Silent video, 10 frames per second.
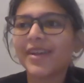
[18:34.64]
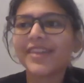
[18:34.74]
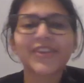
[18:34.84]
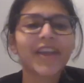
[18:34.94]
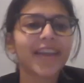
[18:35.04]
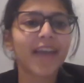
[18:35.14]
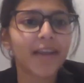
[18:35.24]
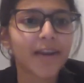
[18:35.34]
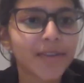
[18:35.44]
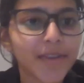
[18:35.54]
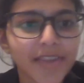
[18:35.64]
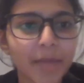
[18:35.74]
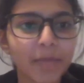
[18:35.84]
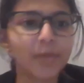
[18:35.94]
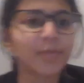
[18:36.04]
Shika and I are in the
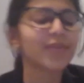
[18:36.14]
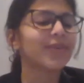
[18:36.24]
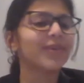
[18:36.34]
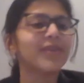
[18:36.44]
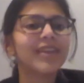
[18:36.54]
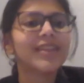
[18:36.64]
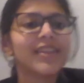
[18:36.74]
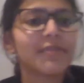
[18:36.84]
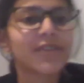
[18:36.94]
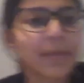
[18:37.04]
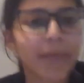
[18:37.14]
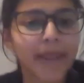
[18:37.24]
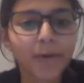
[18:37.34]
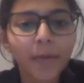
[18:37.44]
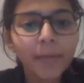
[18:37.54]
same room, so there was some
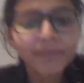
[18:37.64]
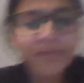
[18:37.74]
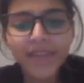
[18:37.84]
echo.